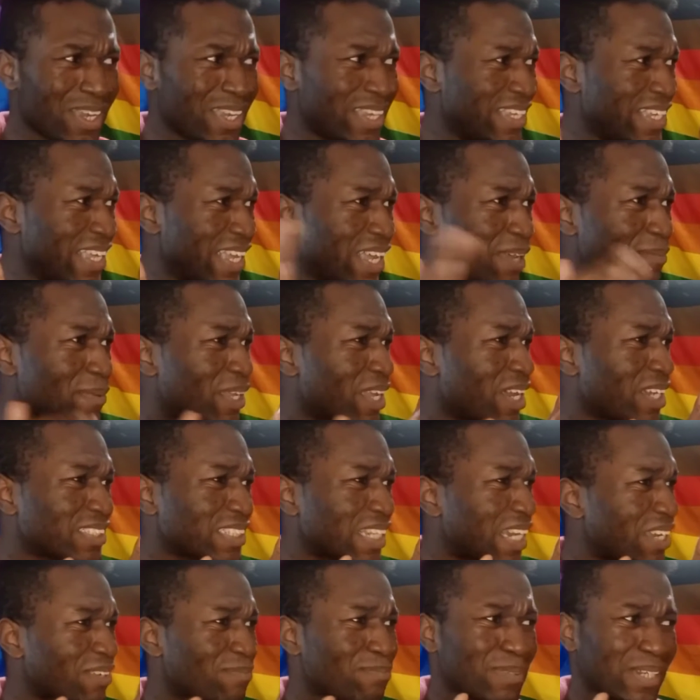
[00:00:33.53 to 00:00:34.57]
Yeah, because
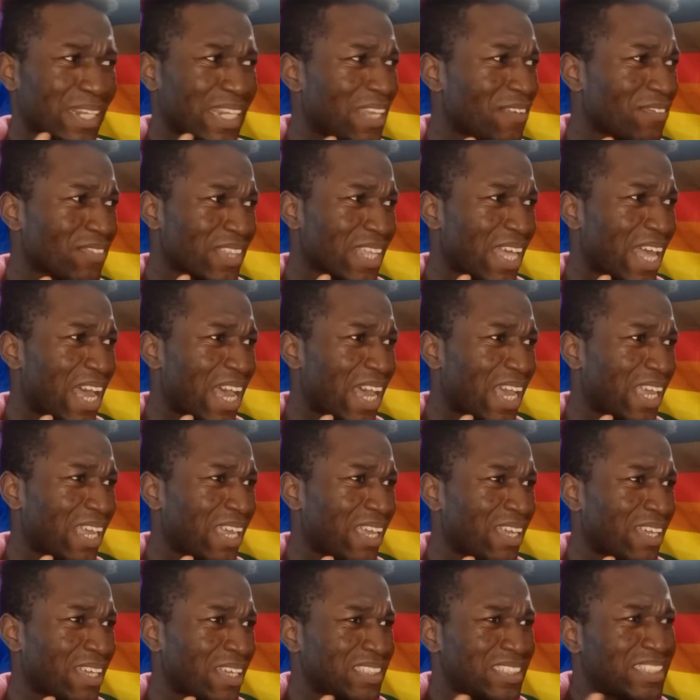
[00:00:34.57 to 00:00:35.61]
I believe
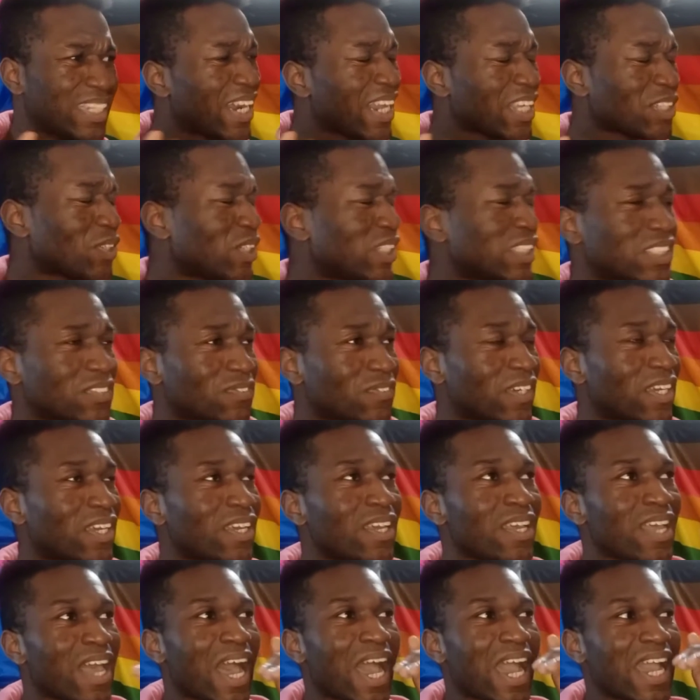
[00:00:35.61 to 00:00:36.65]
that did I transfer?
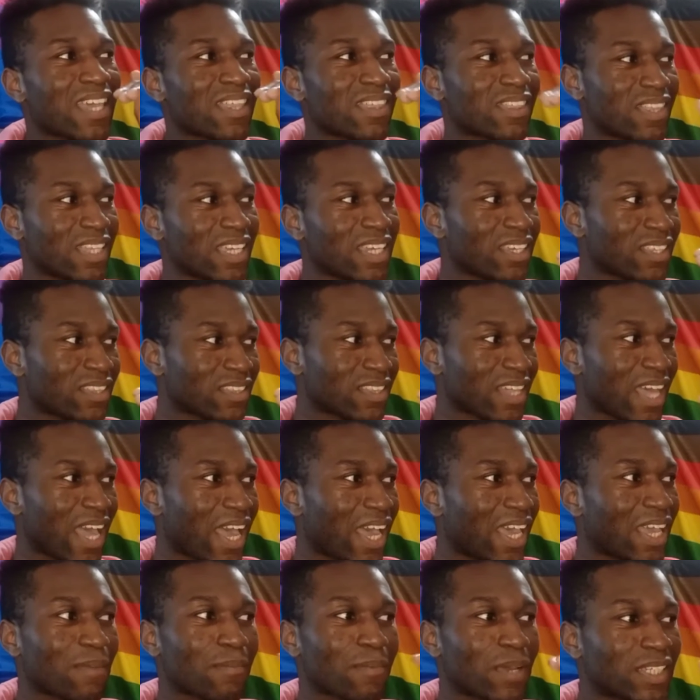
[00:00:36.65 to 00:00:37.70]
I think
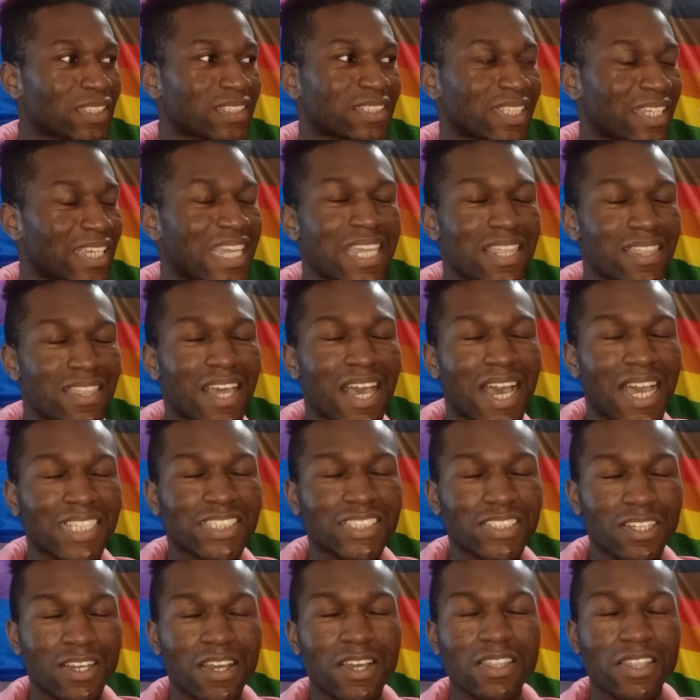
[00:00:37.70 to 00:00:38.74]
that because either I
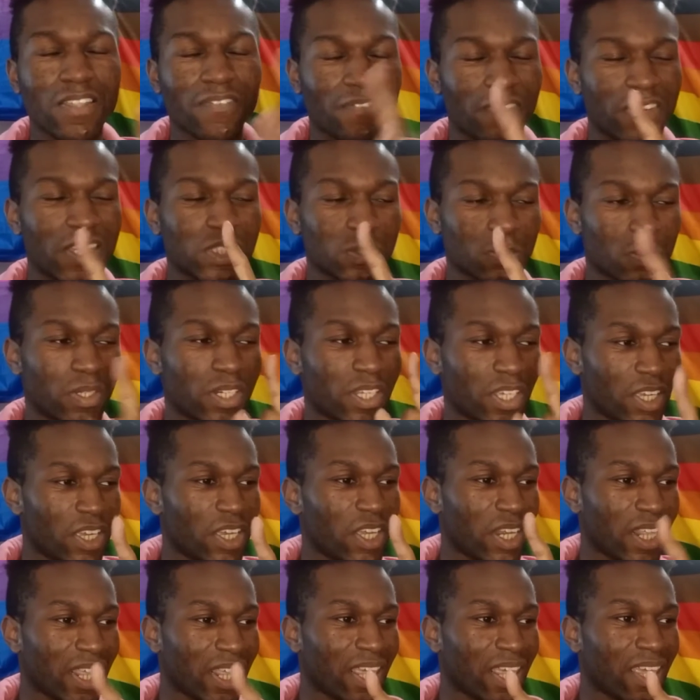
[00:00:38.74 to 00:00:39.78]
started the first one
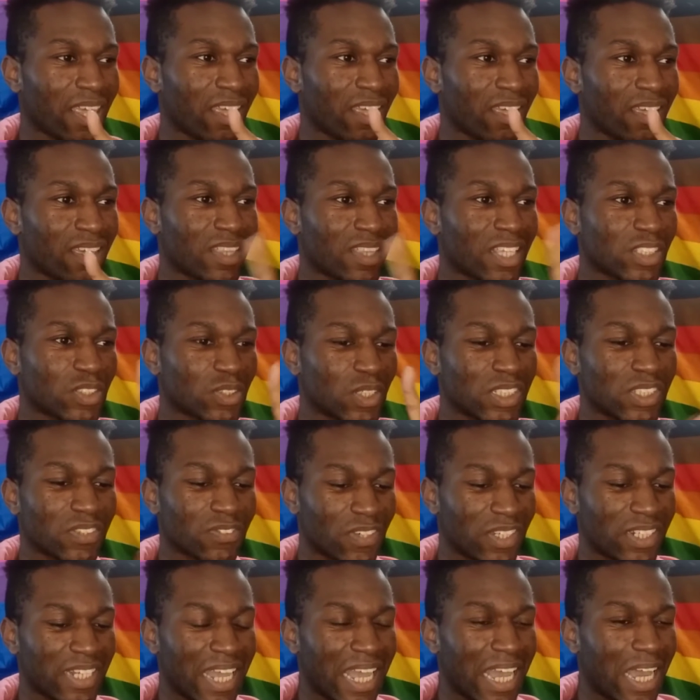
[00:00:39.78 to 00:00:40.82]
early, then
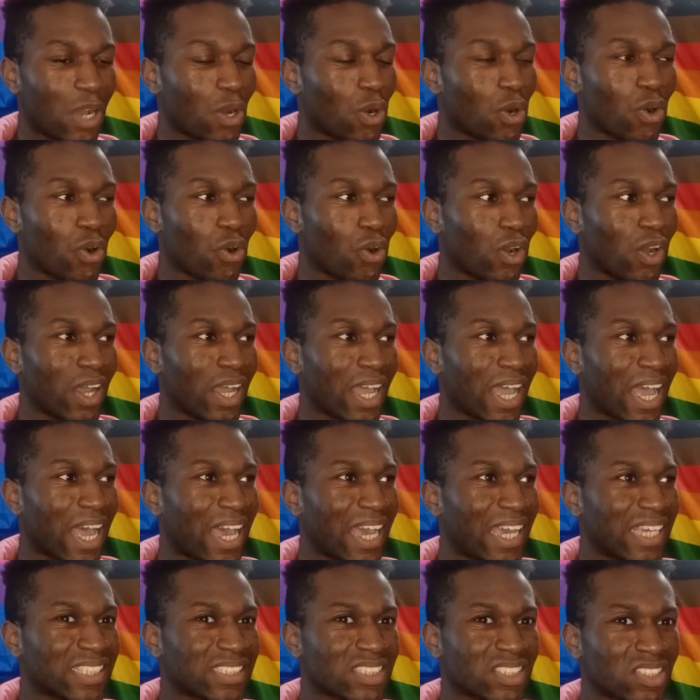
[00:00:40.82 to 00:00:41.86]
transferred out, or
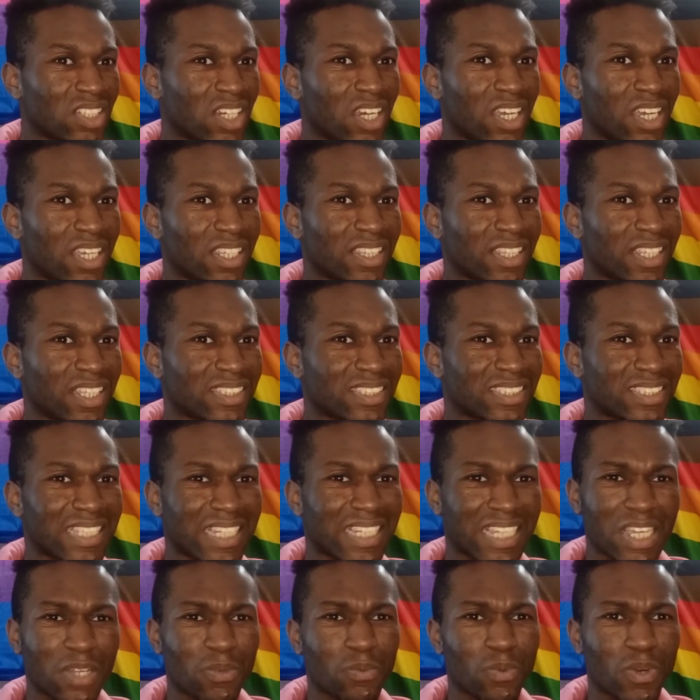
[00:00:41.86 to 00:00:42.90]
I started the
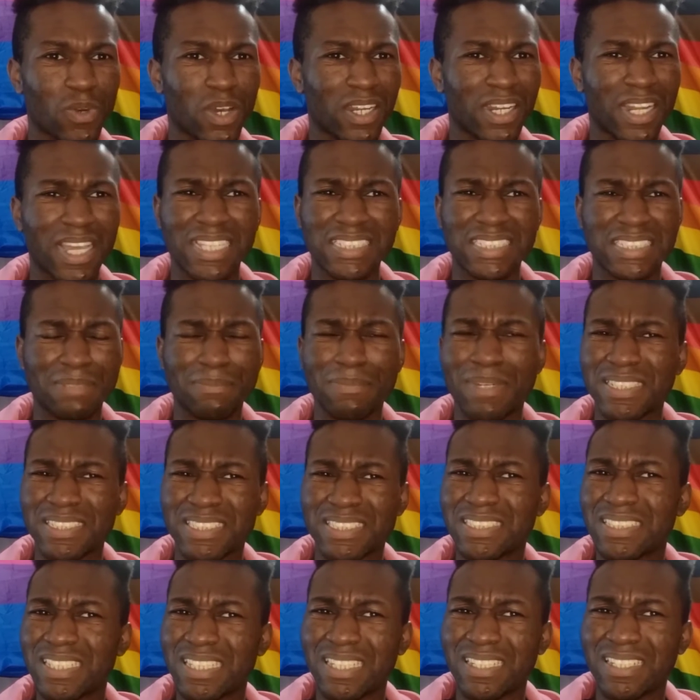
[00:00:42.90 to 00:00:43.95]
second one a
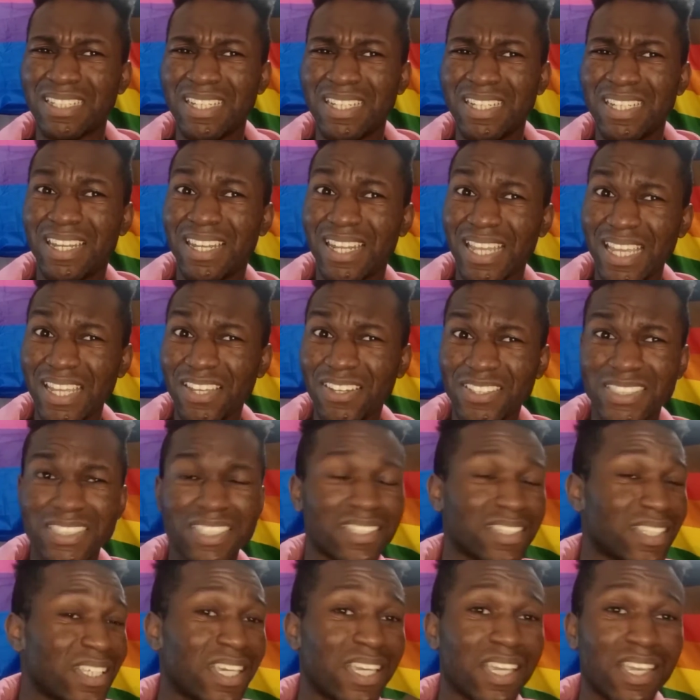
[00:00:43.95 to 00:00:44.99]
semester late or
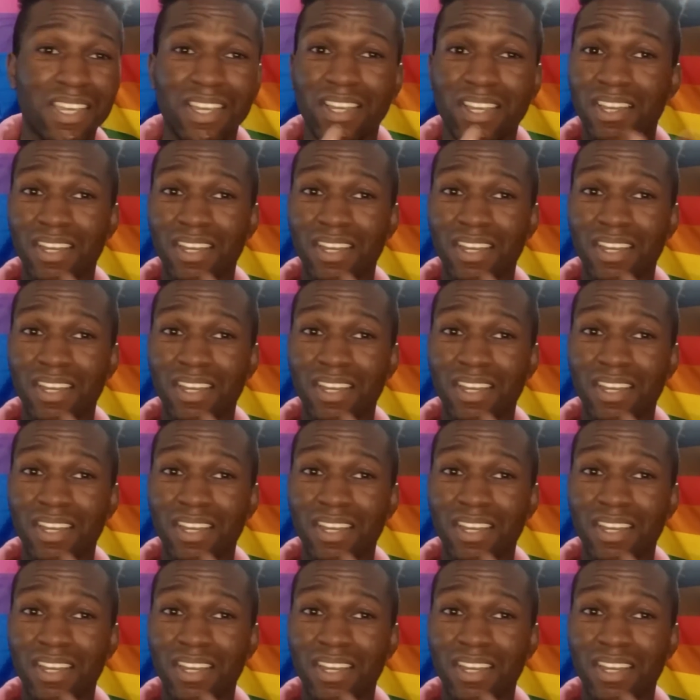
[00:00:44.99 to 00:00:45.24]
something.